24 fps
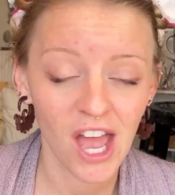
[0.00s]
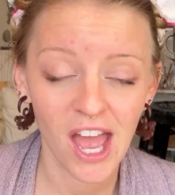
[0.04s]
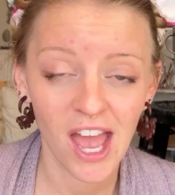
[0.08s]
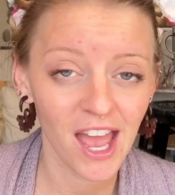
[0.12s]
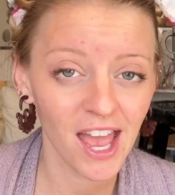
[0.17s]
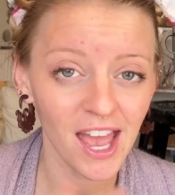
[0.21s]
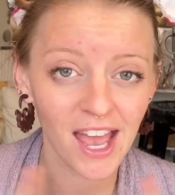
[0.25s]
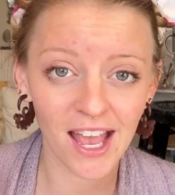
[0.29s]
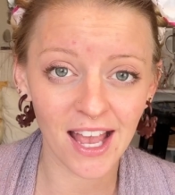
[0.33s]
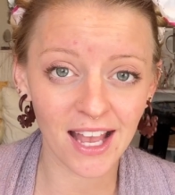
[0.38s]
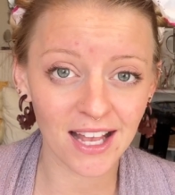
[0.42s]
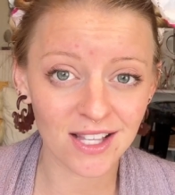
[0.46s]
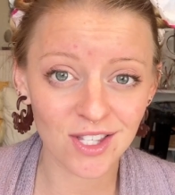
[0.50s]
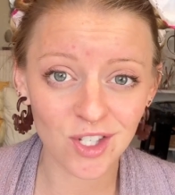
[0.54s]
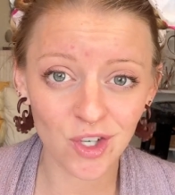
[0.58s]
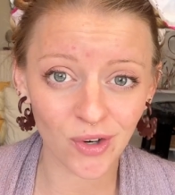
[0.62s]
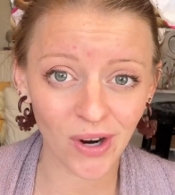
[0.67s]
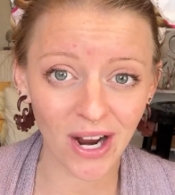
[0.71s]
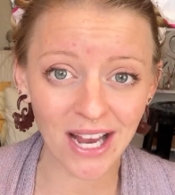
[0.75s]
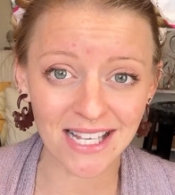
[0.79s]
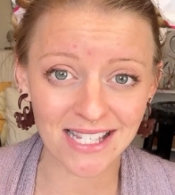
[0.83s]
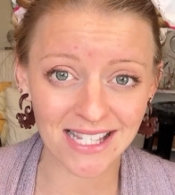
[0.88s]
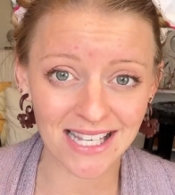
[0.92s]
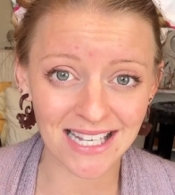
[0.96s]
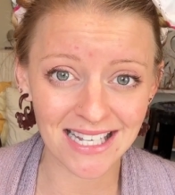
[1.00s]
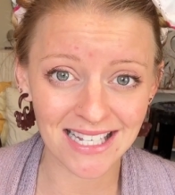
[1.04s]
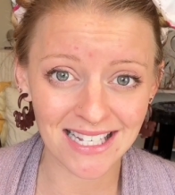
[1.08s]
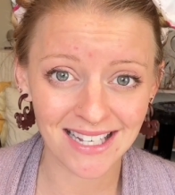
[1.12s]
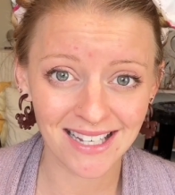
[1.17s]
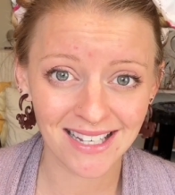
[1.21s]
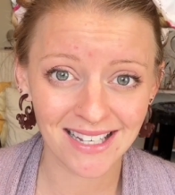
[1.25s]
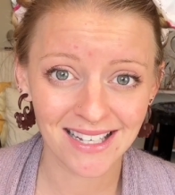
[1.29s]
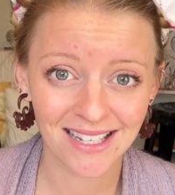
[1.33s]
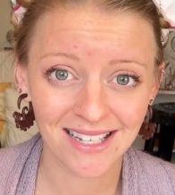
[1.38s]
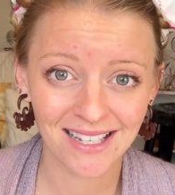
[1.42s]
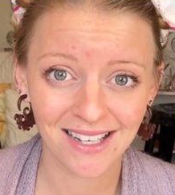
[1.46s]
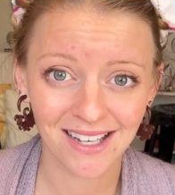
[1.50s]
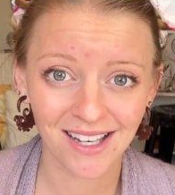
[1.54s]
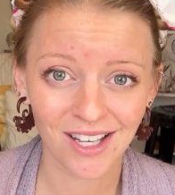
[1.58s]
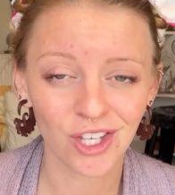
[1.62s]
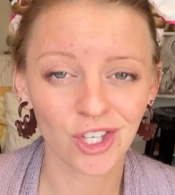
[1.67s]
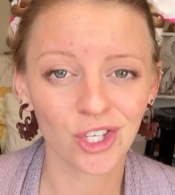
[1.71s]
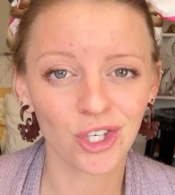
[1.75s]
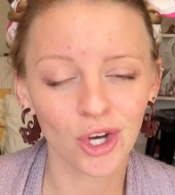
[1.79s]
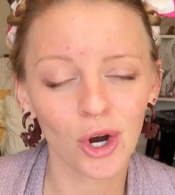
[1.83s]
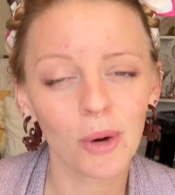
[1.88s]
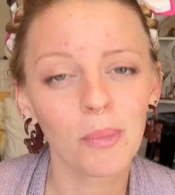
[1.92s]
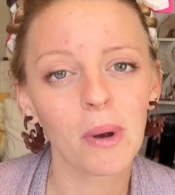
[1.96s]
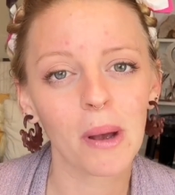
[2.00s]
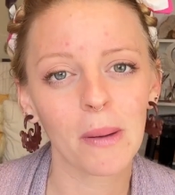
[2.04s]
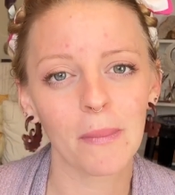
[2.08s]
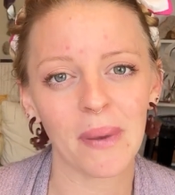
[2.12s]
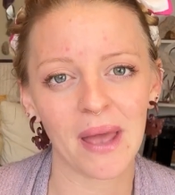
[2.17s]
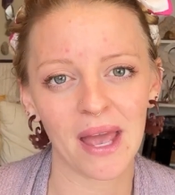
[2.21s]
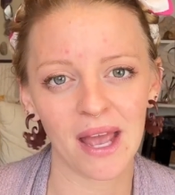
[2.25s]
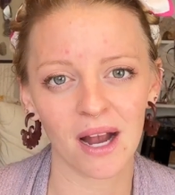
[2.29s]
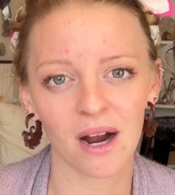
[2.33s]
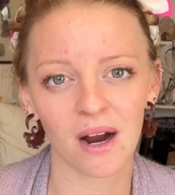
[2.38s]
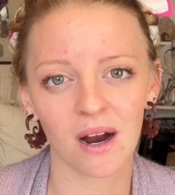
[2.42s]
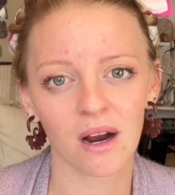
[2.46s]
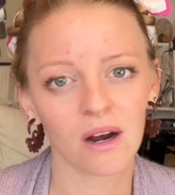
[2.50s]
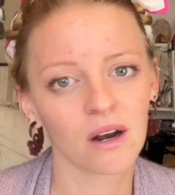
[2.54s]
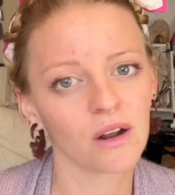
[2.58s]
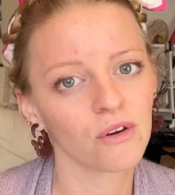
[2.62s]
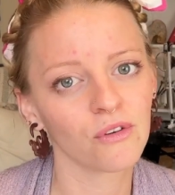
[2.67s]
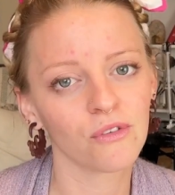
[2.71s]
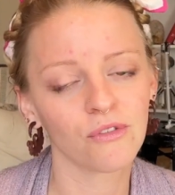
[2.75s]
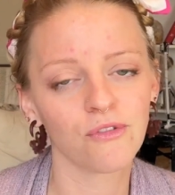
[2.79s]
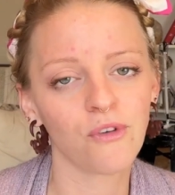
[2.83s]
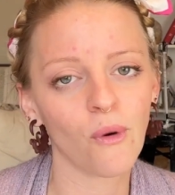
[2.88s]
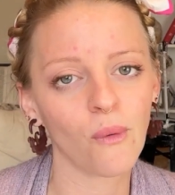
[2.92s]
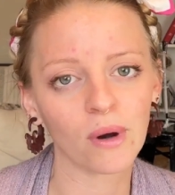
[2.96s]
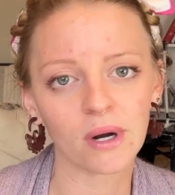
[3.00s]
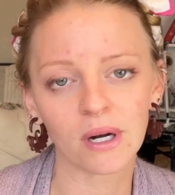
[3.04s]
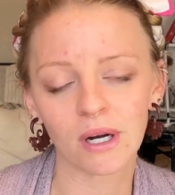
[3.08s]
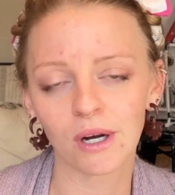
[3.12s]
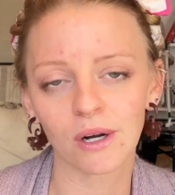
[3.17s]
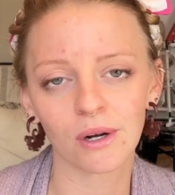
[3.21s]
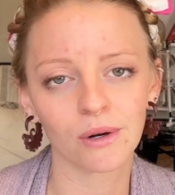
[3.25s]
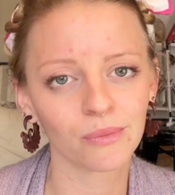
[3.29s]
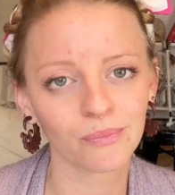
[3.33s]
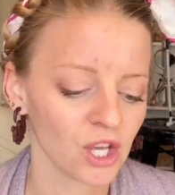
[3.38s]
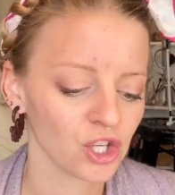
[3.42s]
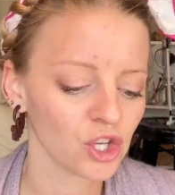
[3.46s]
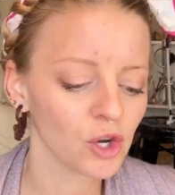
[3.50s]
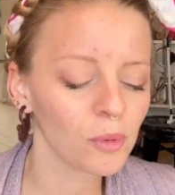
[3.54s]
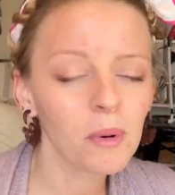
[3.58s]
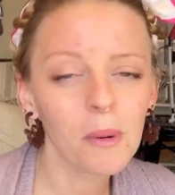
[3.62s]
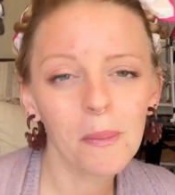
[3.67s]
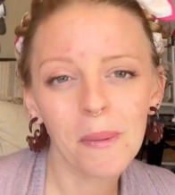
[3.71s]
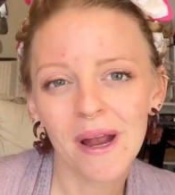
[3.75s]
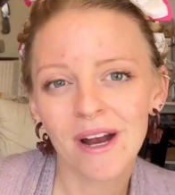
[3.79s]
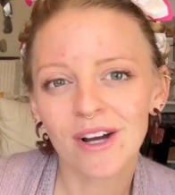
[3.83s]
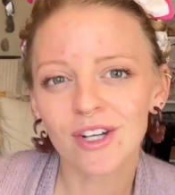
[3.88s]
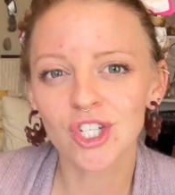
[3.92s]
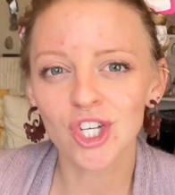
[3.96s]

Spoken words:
it's crazy, you're prepared to